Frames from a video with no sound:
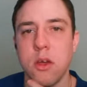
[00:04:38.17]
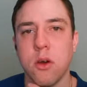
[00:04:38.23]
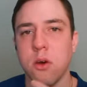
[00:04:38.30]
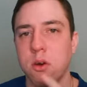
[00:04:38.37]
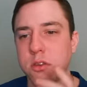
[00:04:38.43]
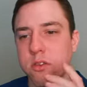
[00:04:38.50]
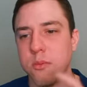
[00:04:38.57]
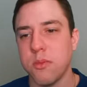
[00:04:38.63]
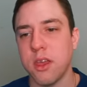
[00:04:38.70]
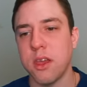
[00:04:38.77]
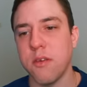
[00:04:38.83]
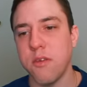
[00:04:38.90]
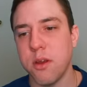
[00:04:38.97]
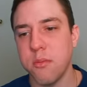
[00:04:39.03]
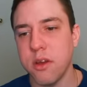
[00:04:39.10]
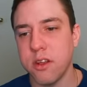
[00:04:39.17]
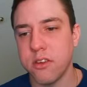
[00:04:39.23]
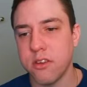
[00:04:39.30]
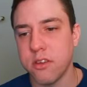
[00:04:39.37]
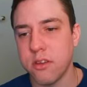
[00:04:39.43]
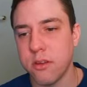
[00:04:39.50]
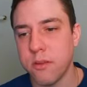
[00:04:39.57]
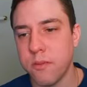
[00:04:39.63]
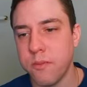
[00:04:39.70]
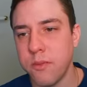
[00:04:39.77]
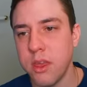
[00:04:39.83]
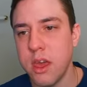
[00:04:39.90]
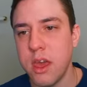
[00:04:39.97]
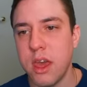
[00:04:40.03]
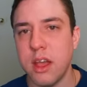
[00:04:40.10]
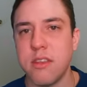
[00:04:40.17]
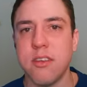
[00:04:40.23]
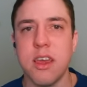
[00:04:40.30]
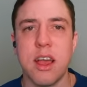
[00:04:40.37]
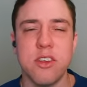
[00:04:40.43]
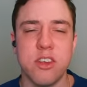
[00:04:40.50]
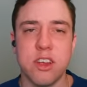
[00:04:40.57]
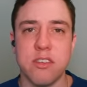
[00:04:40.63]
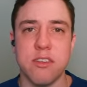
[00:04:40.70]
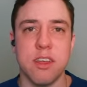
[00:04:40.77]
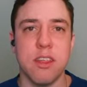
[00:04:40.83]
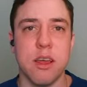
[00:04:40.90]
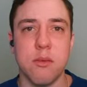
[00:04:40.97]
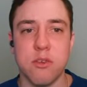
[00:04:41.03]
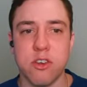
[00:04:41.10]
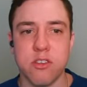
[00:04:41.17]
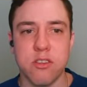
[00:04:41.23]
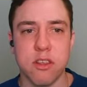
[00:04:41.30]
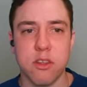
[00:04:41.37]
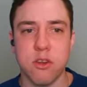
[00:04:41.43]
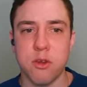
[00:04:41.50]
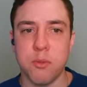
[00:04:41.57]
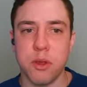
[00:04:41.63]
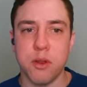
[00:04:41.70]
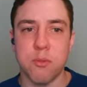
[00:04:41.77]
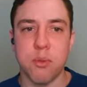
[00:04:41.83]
Awesome, thank you very much. See, as you can see there, with just a little bit of